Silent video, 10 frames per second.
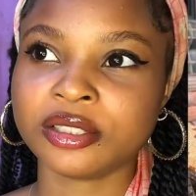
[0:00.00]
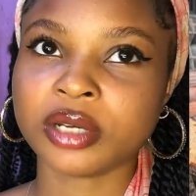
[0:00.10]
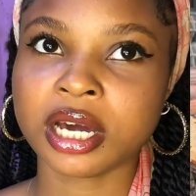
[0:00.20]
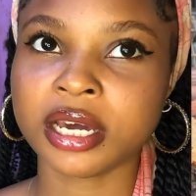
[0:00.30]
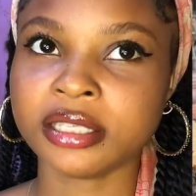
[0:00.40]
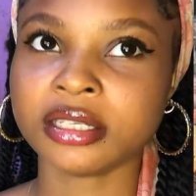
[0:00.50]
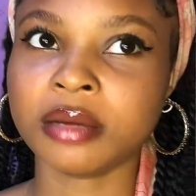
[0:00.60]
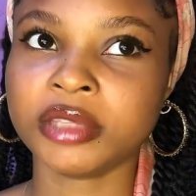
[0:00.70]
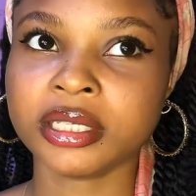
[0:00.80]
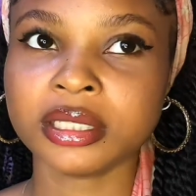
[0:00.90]
So guys,
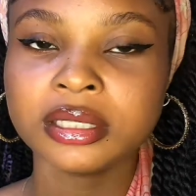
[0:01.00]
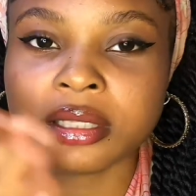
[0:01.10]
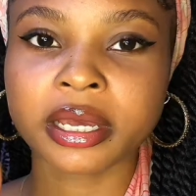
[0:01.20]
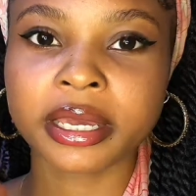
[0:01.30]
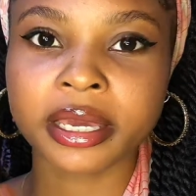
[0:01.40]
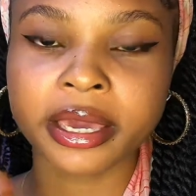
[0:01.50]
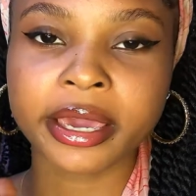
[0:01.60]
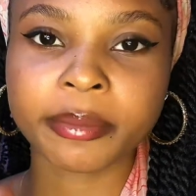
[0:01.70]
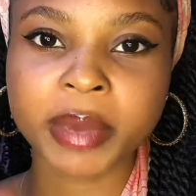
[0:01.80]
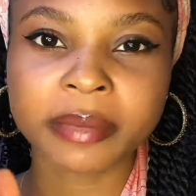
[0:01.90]
this is like
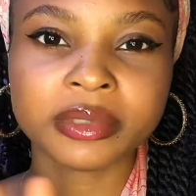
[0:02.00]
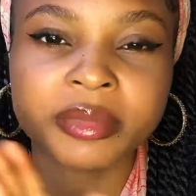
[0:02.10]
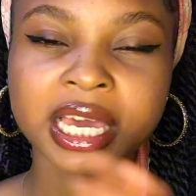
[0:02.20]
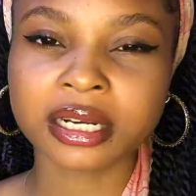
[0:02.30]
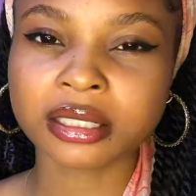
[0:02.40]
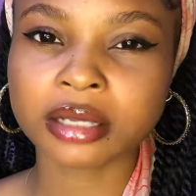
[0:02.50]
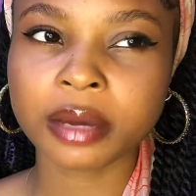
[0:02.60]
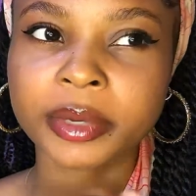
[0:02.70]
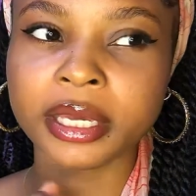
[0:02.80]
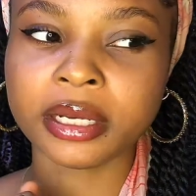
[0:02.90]
a peplum kind of
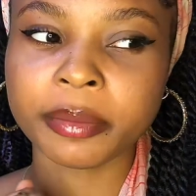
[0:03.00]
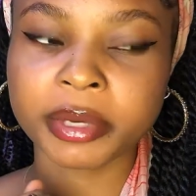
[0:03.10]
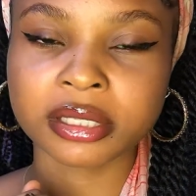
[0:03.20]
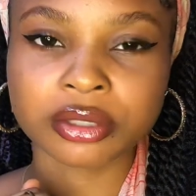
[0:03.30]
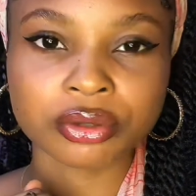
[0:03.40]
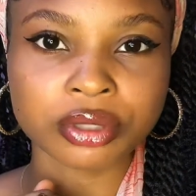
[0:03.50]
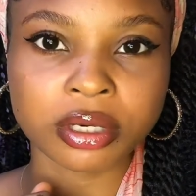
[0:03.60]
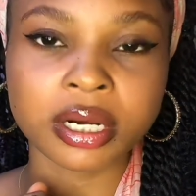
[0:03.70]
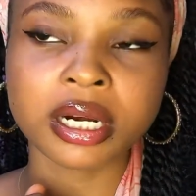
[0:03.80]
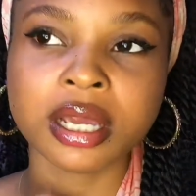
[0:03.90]
top and a pencil
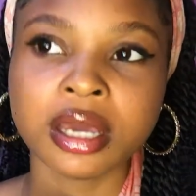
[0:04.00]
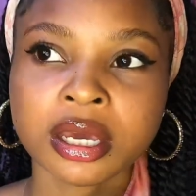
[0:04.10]
skirt.